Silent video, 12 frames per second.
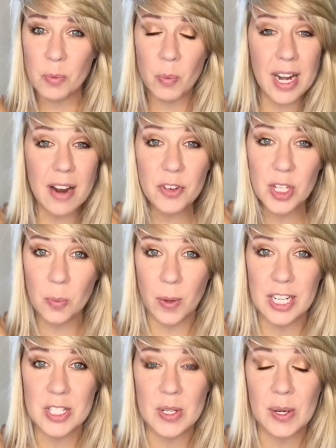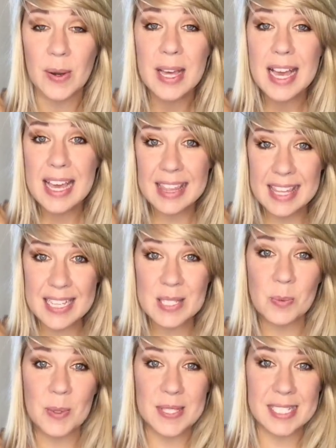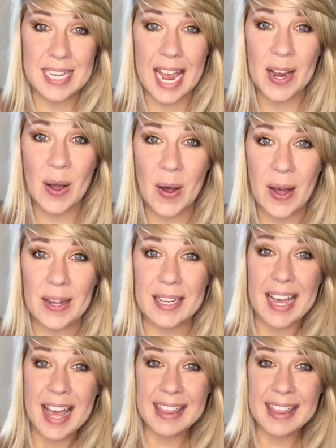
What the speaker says: whatever you want to do, this will stay on.